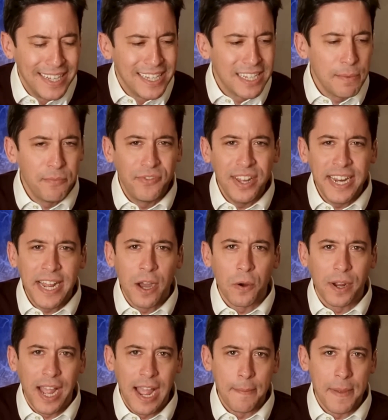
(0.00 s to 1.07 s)
some
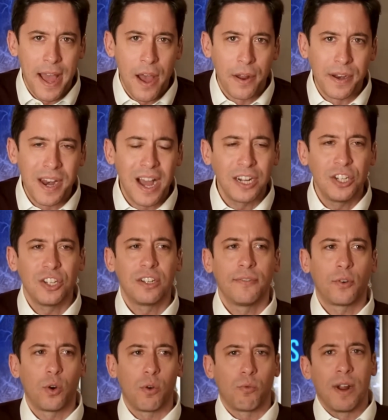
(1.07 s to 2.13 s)
video came out, not just
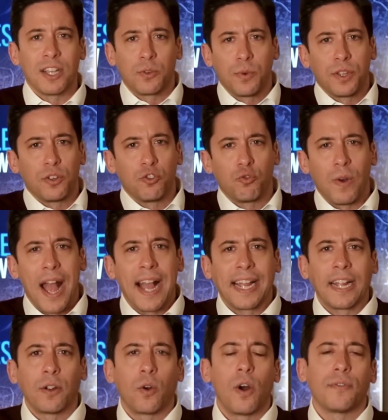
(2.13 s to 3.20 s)
of her arrest where they're
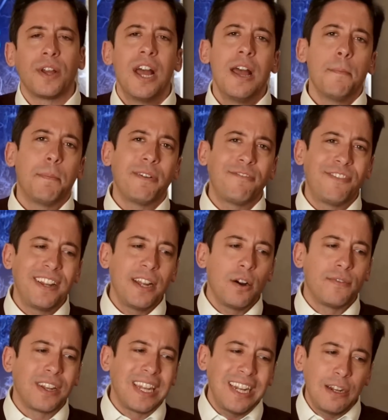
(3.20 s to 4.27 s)
dragging her off, but
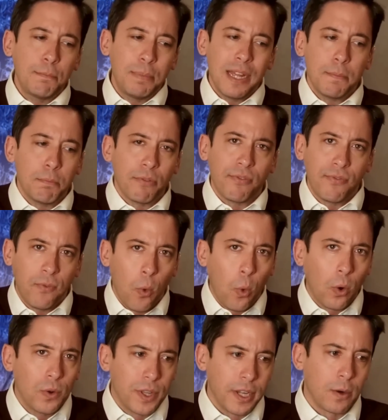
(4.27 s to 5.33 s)
video of a little bit
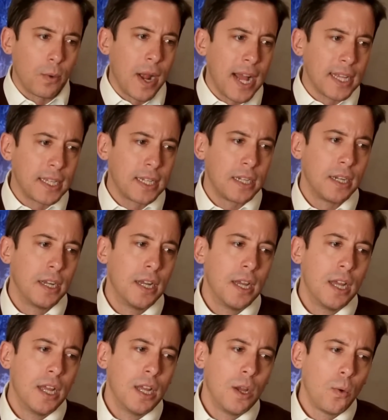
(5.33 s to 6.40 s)
before the arrest
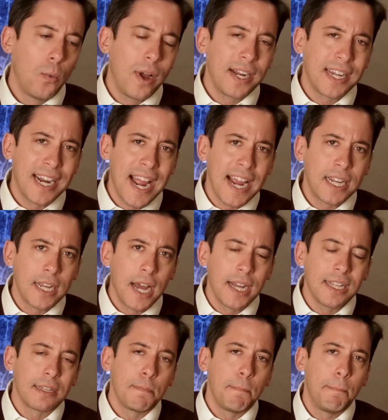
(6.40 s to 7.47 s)
when
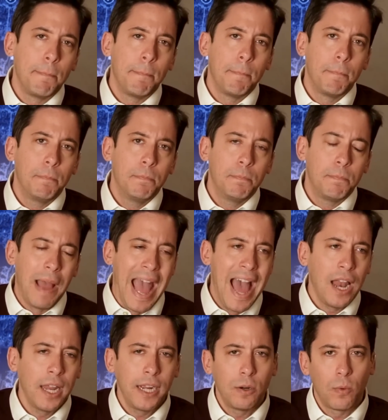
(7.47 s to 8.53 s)
Greta is
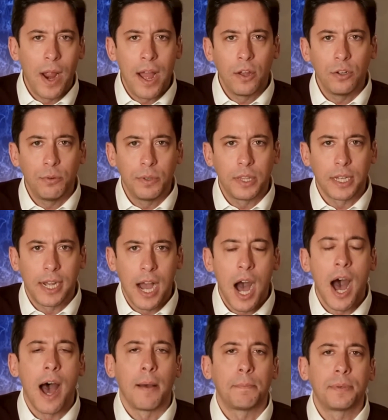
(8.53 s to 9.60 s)
palling around with the
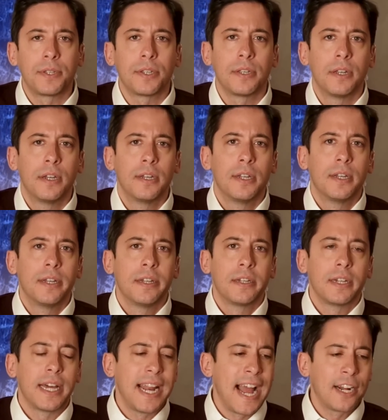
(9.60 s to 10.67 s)
cops
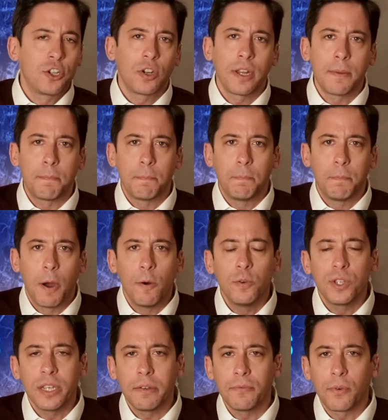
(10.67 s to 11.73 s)
and actually
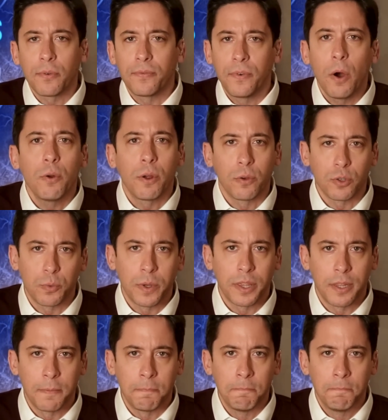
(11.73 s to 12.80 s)
posing for photos
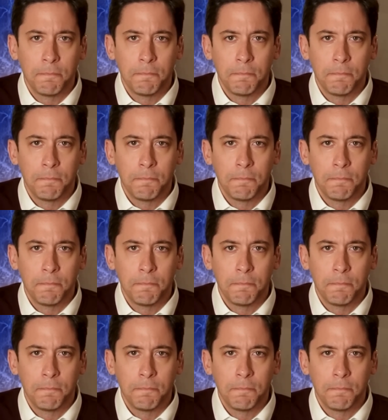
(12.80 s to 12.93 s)
with them.